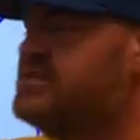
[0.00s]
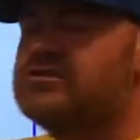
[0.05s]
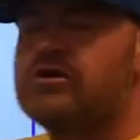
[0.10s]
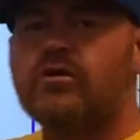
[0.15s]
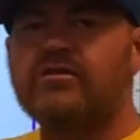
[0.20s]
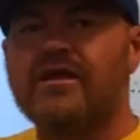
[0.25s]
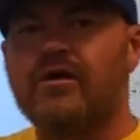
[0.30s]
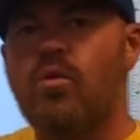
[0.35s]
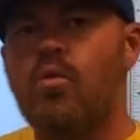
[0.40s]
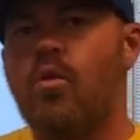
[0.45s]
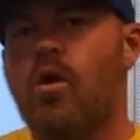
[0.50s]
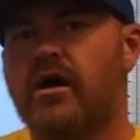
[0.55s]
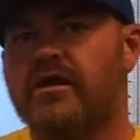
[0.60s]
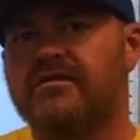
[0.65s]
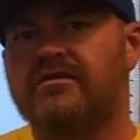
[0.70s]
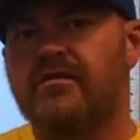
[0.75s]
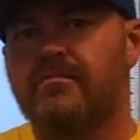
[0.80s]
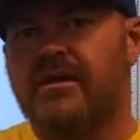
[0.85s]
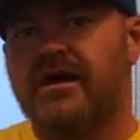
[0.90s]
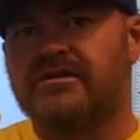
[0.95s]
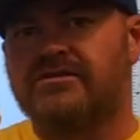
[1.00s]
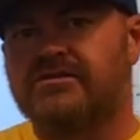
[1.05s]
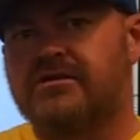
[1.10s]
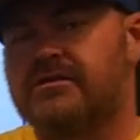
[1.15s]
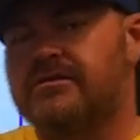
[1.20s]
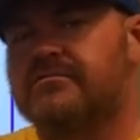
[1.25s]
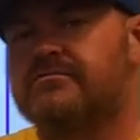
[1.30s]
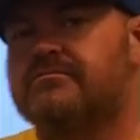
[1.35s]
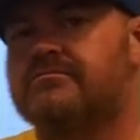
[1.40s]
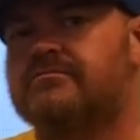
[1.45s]
only one
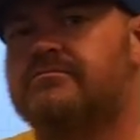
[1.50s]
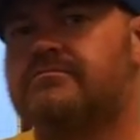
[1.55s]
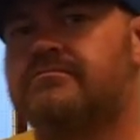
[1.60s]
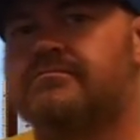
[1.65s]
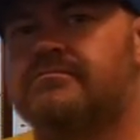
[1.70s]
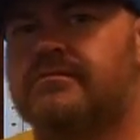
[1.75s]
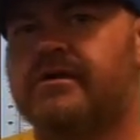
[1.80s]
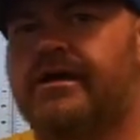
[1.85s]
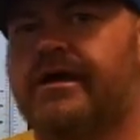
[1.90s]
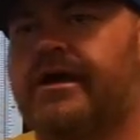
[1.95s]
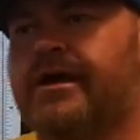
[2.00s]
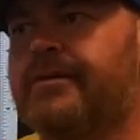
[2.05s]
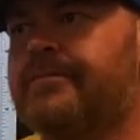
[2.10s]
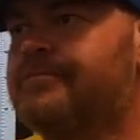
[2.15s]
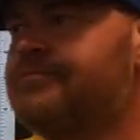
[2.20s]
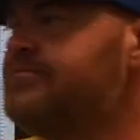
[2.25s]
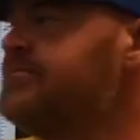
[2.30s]
dimension, okay?